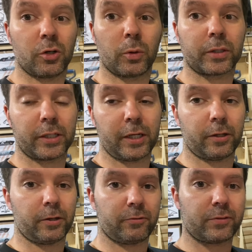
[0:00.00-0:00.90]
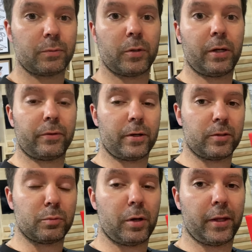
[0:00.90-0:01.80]
work together. If someone out there has
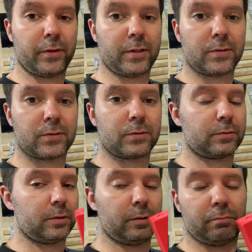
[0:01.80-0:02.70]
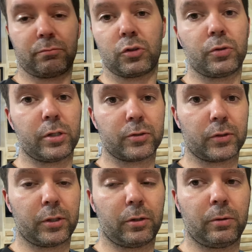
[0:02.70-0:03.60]
bought this 2 years
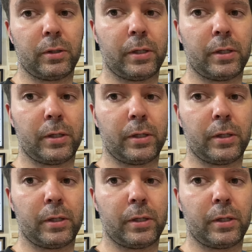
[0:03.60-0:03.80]
ago,